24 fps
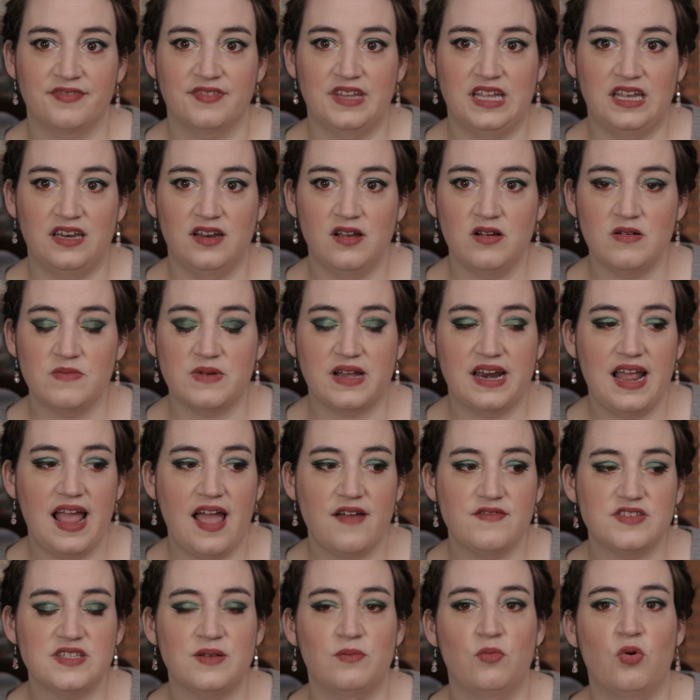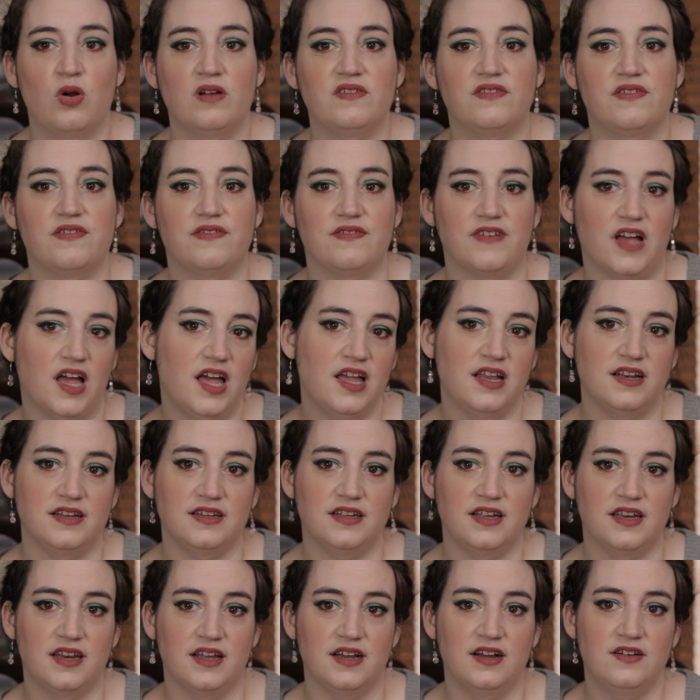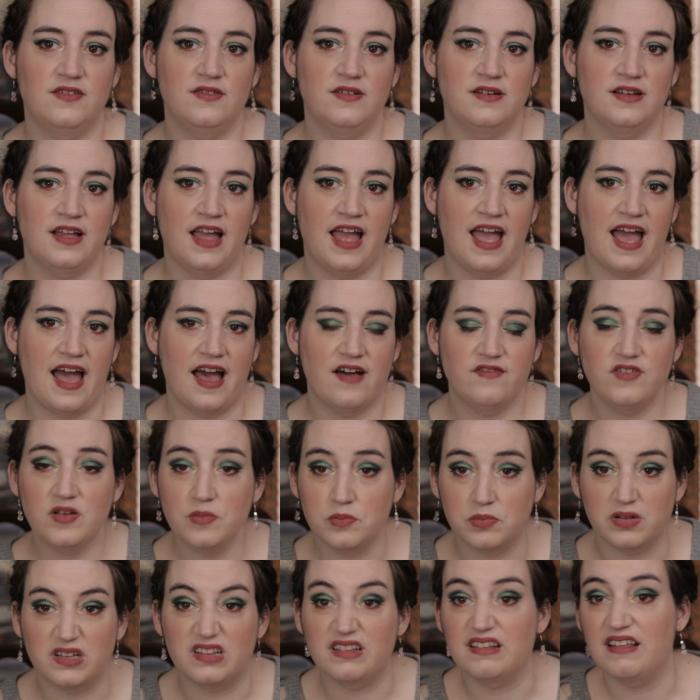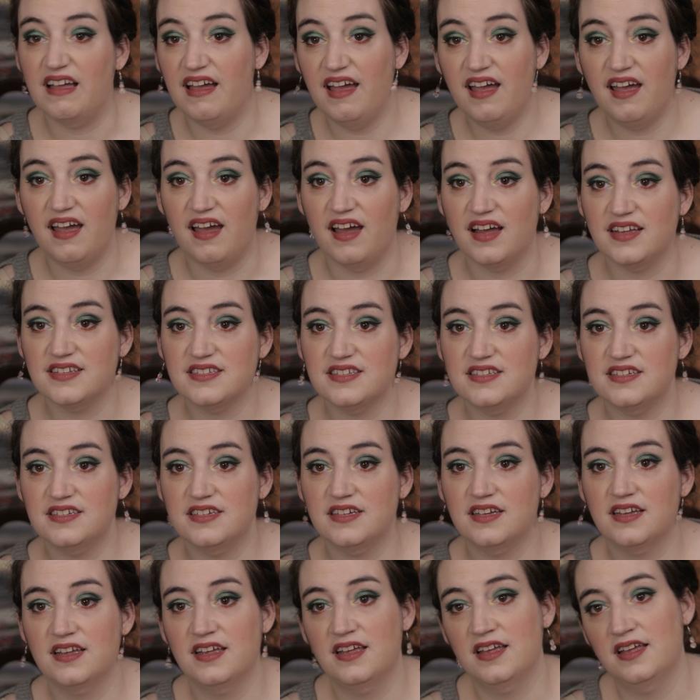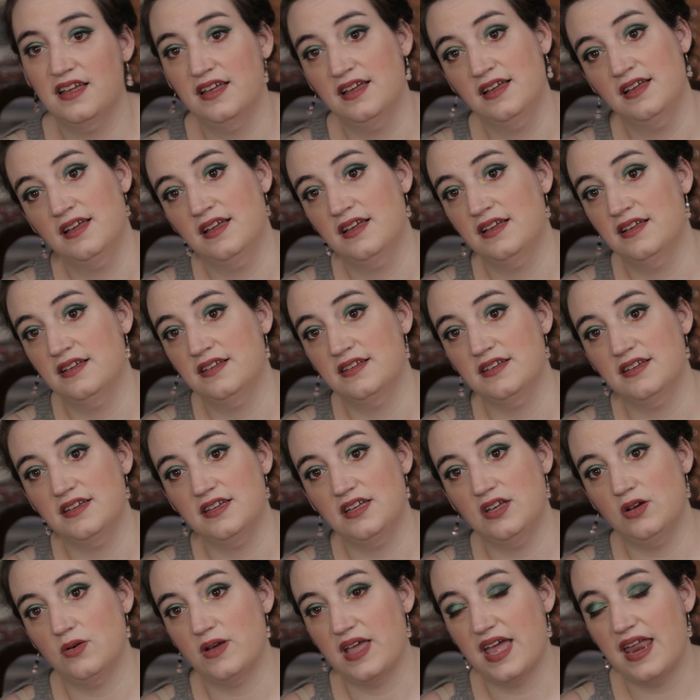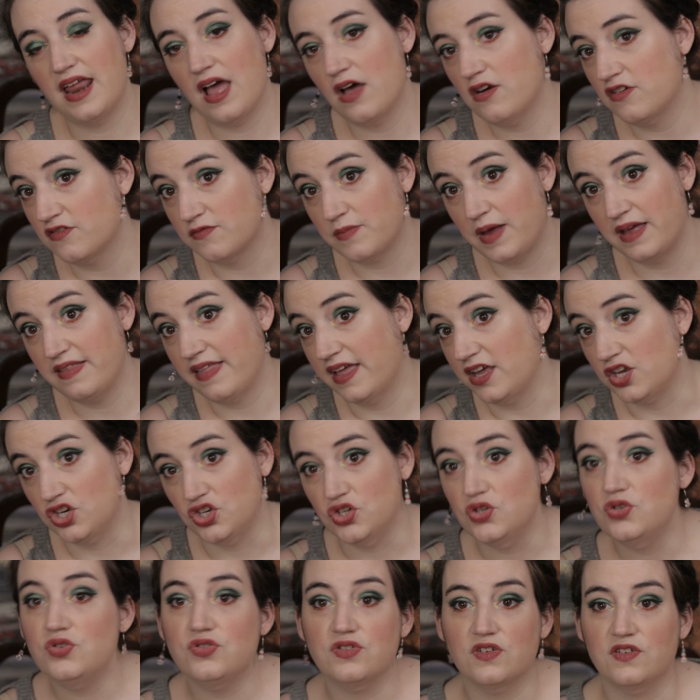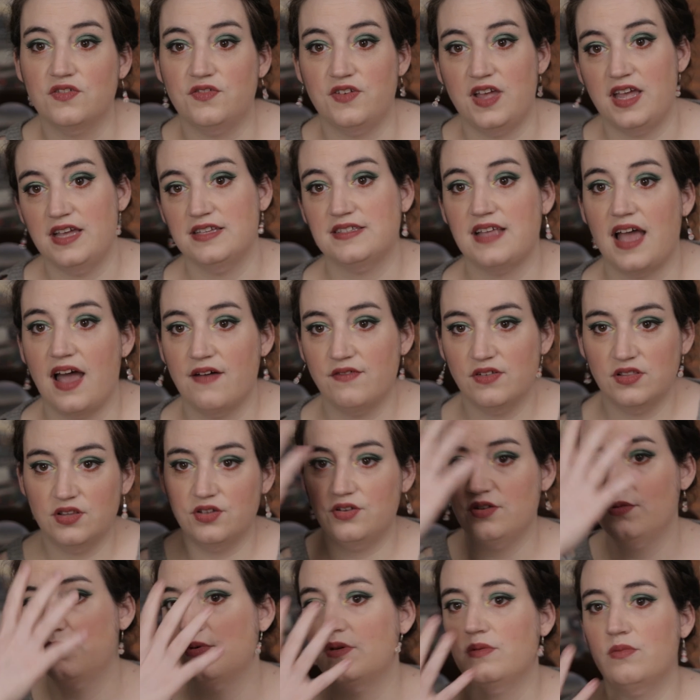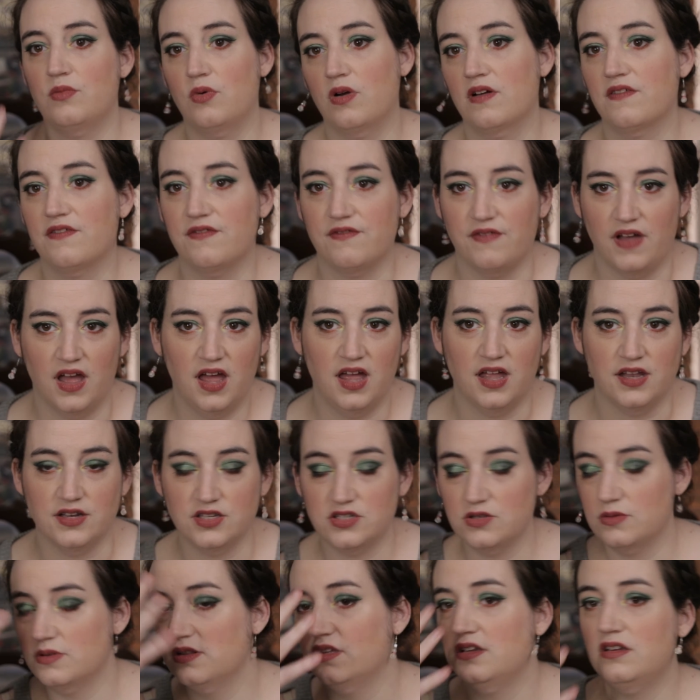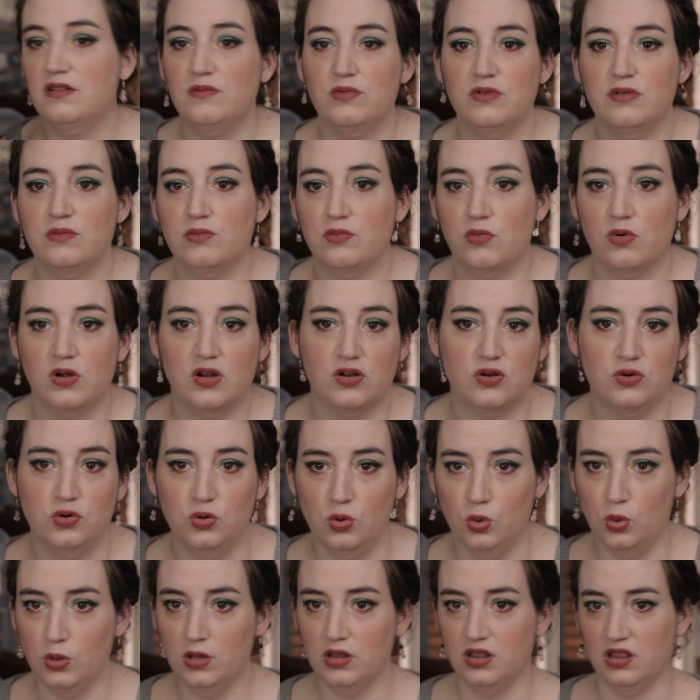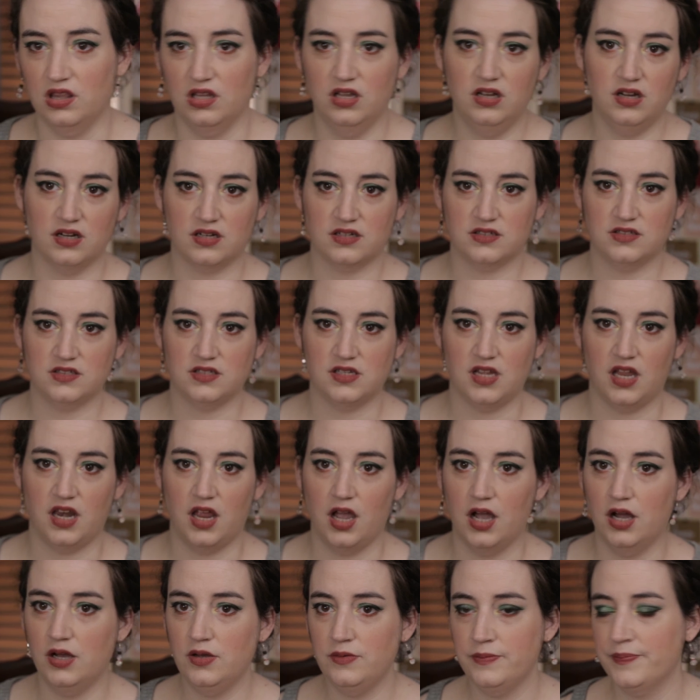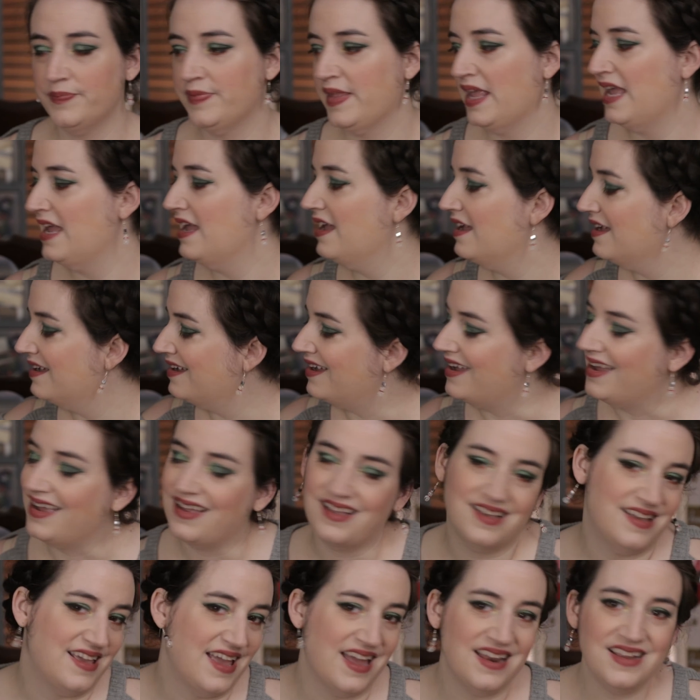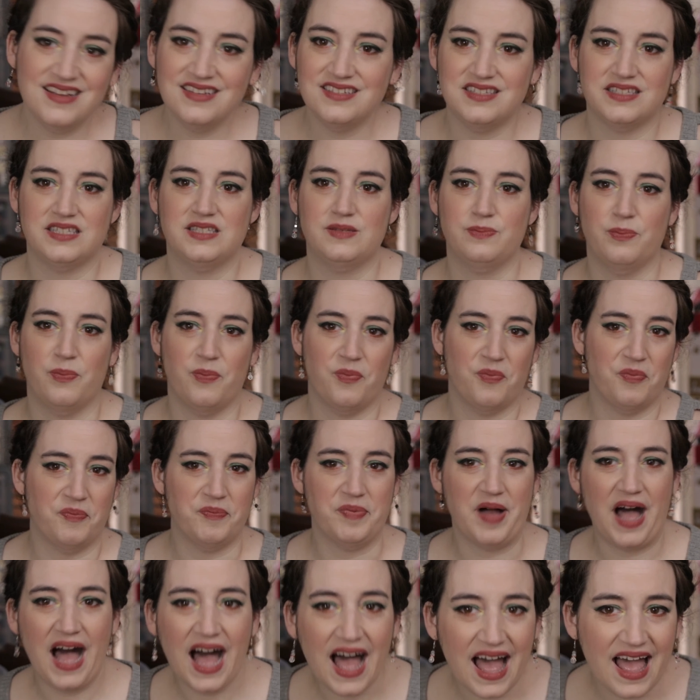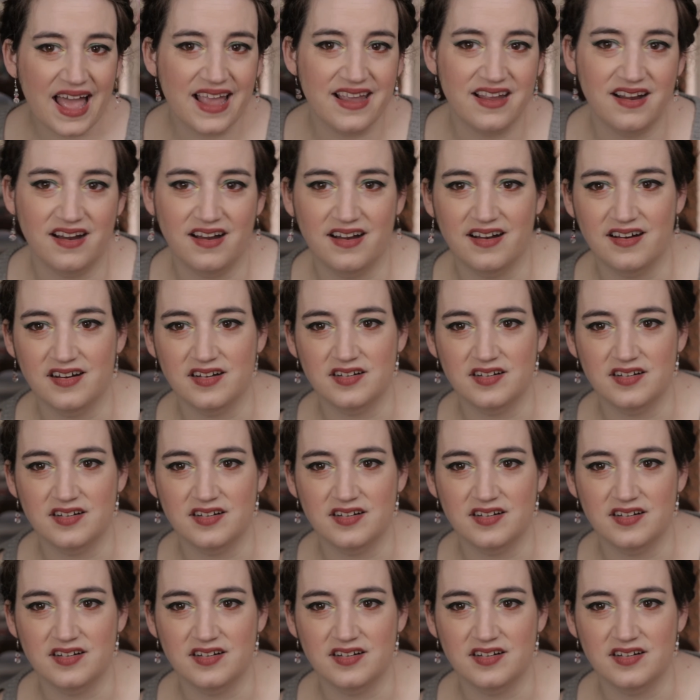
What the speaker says: gonna have some more fun. Have a blast. Get out of my like neutral phase, have a little bit more fun, do a little bit more cool looks. Get inspired.